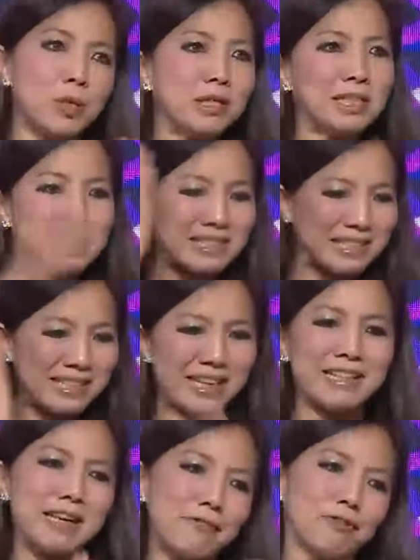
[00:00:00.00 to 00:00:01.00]
one is
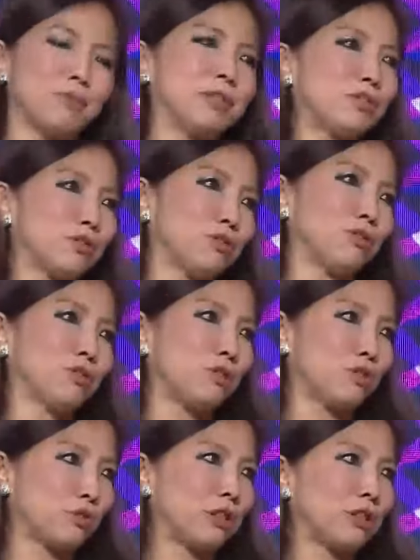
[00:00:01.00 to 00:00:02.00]
get everyone to, to
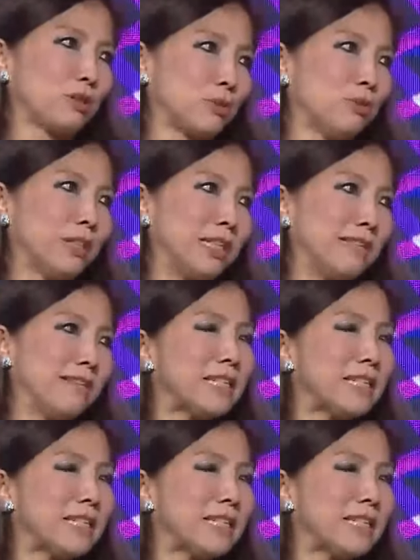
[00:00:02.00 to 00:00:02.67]
drink the Kool-Aid.